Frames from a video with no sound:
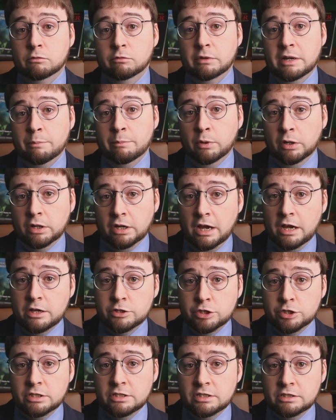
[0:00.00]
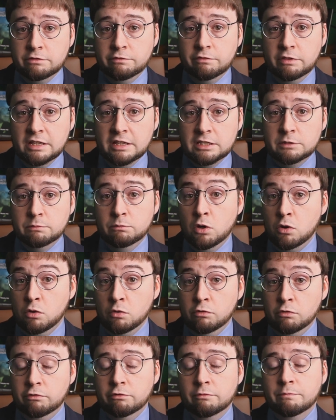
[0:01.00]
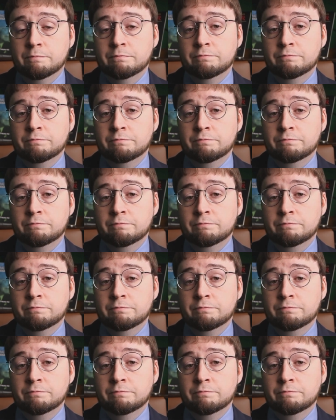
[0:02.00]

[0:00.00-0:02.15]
repercussions of this move